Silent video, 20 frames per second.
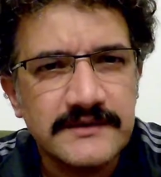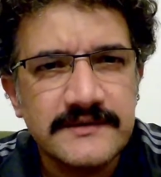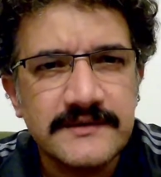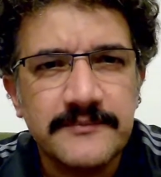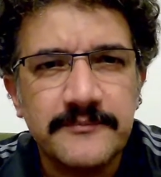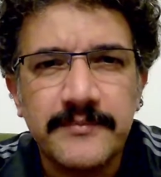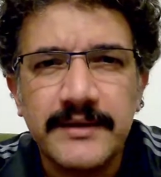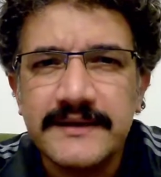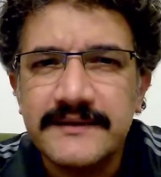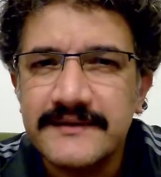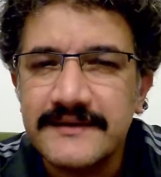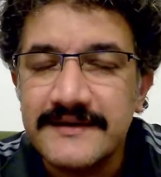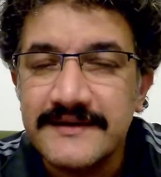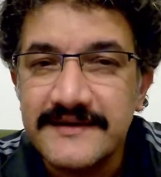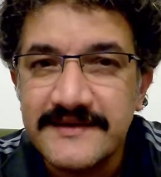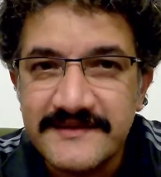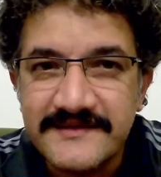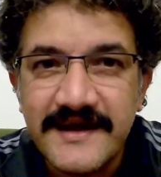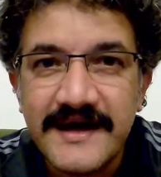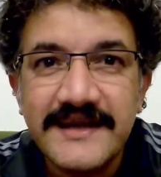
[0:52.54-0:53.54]
but the
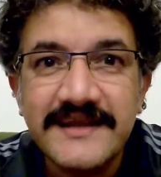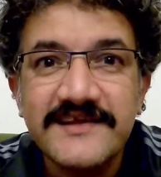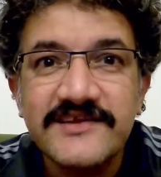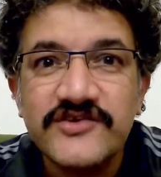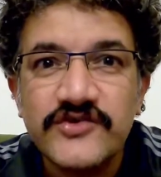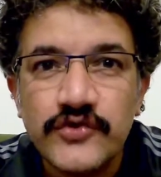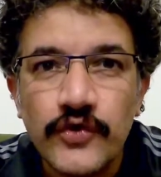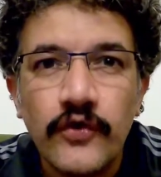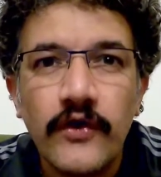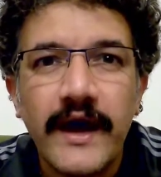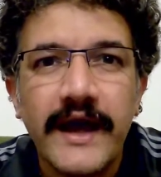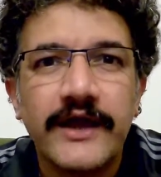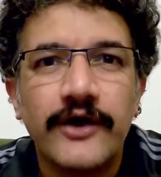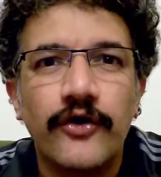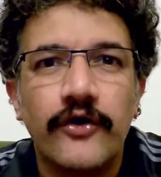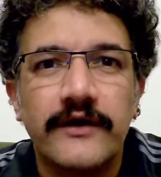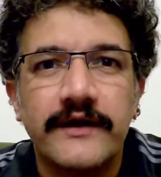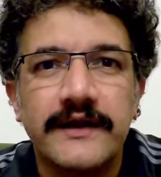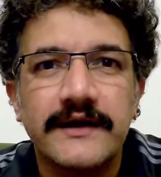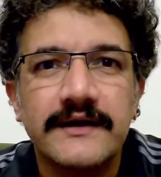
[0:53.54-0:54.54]
design is so
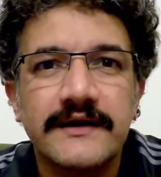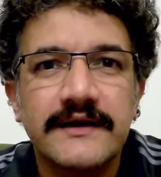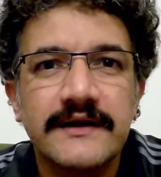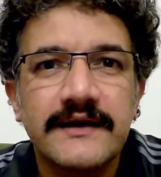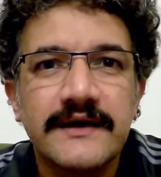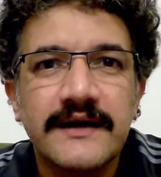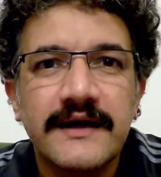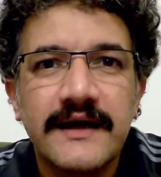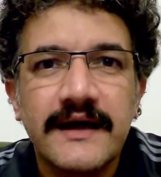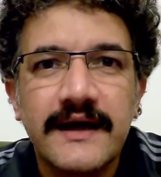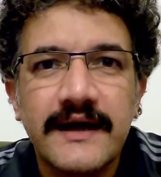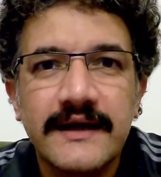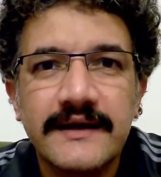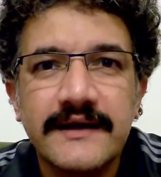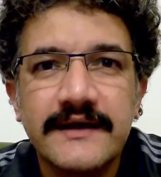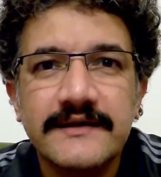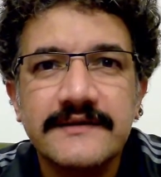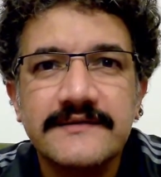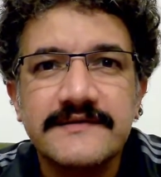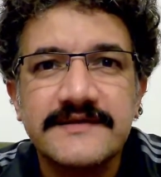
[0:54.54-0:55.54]
iconic, it
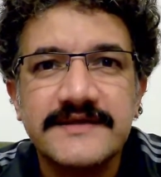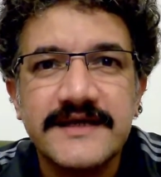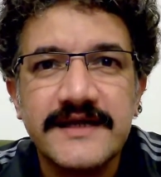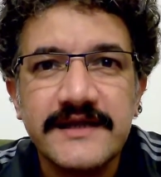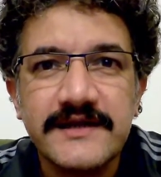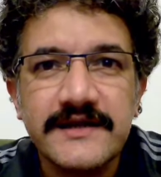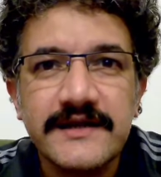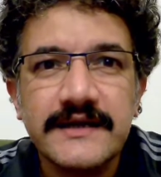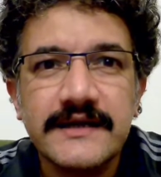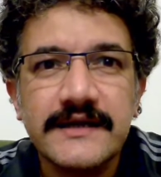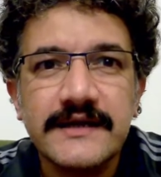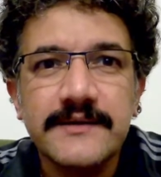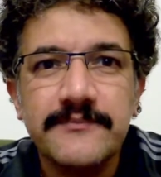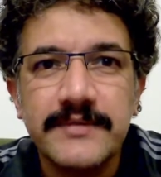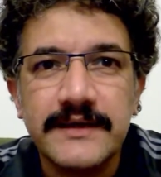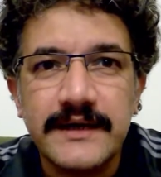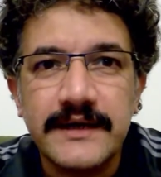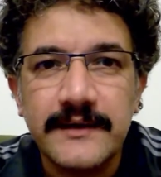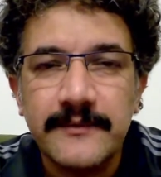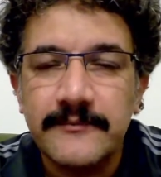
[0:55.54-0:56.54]
has generically
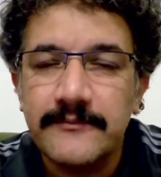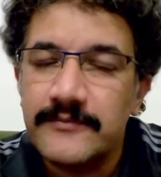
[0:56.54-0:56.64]
become